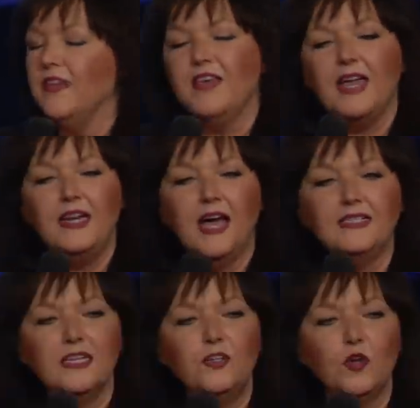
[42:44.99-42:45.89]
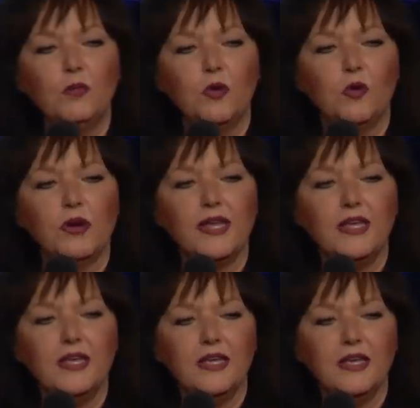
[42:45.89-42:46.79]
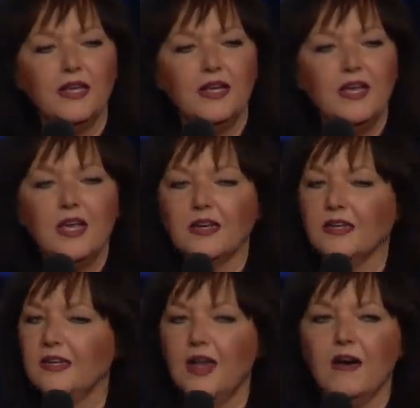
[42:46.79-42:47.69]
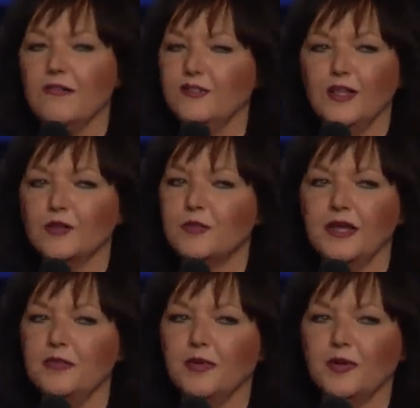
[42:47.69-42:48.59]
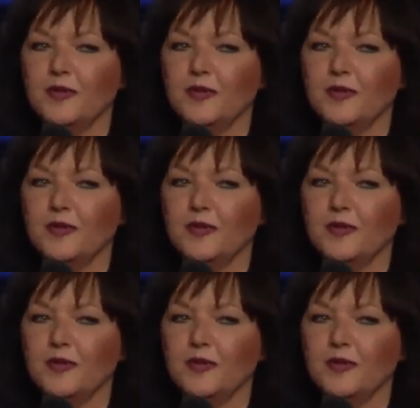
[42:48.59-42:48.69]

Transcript: that 19-year-old boy loved those people.